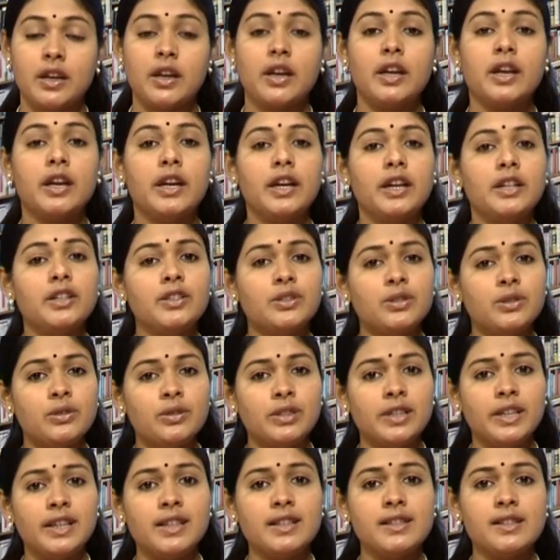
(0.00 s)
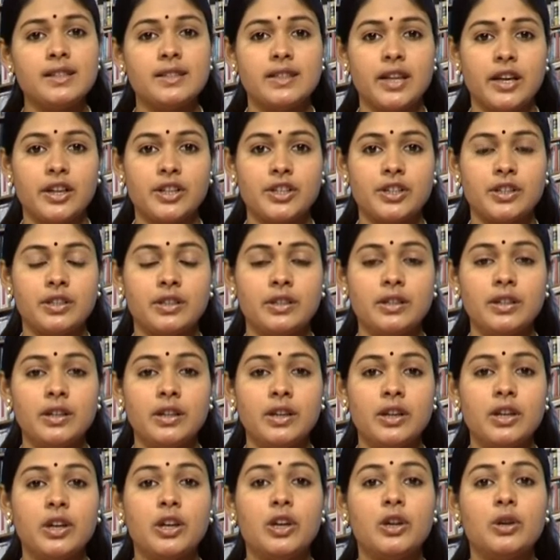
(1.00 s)
In today's session,
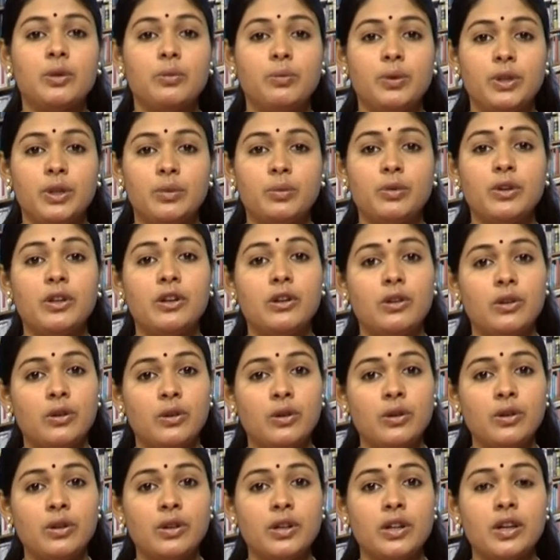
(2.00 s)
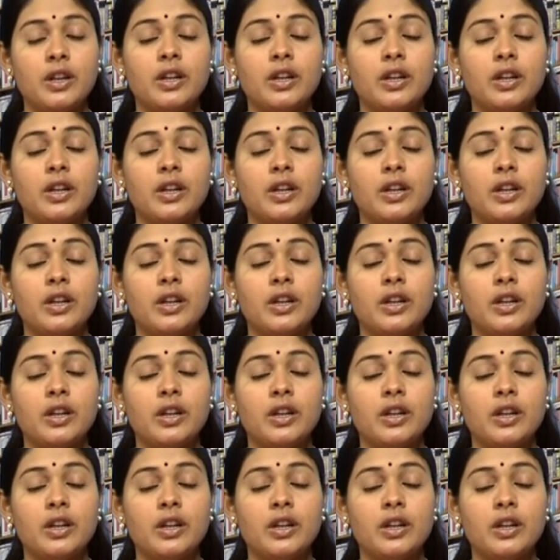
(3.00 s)
we will look